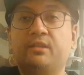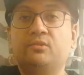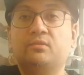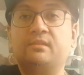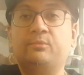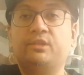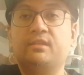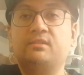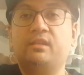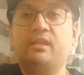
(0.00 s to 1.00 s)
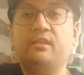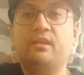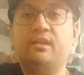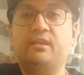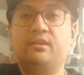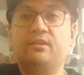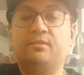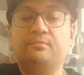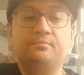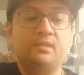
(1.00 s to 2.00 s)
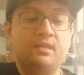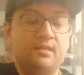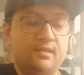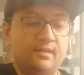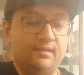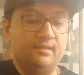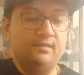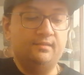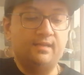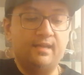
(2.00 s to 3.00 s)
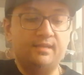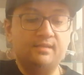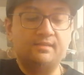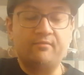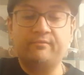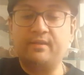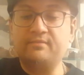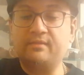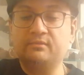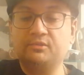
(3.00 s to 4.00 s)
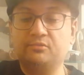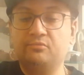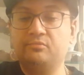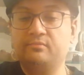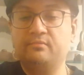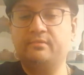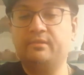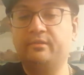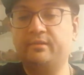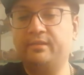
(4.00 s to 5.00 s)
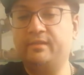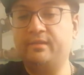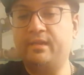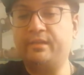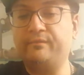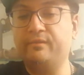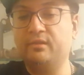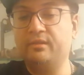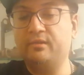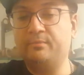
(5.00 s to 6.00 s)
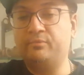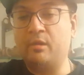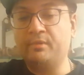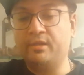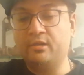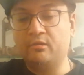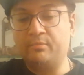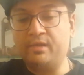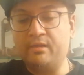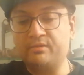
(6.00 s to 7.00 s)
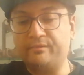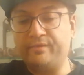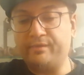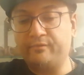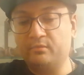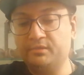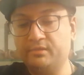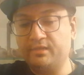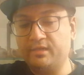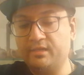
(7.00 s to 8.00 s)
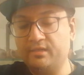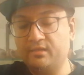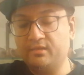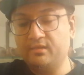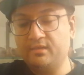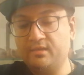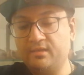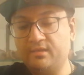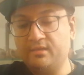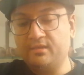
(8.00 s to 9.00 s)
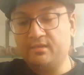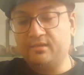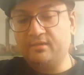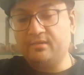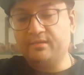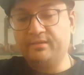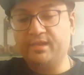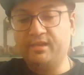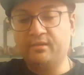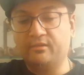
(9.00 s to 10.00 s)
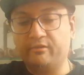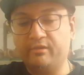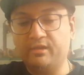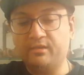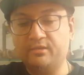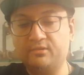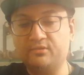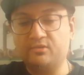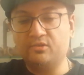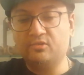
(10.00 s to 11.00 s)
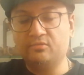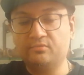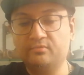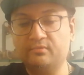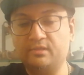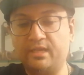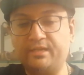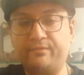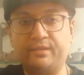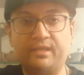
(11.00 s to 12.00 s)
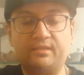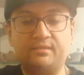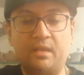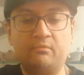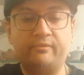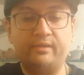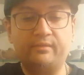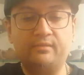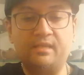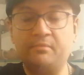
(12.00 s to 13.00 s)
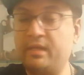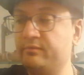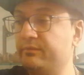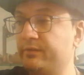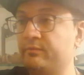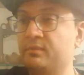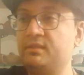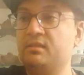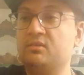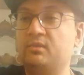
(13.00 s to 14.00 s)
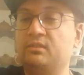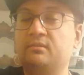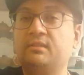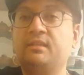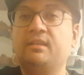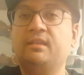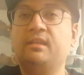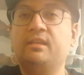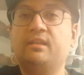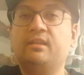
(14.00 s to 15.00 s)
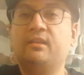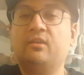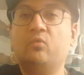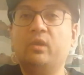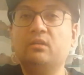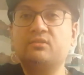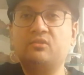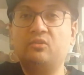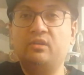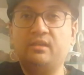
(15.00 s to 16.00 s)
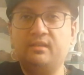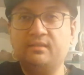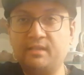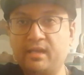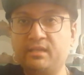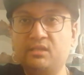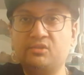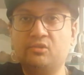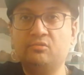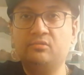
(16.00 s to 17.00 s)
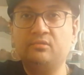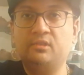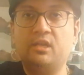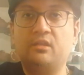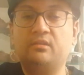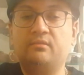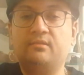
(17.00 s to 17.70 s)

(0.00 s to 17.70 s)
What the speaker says: told someone yesterday that Dayi 7572, I can feel a prominent, a pronounced effect from it, and they didn't agree. So I definitely get the same effect, same kind of effect from this tea as well. Well stored Dayi show, not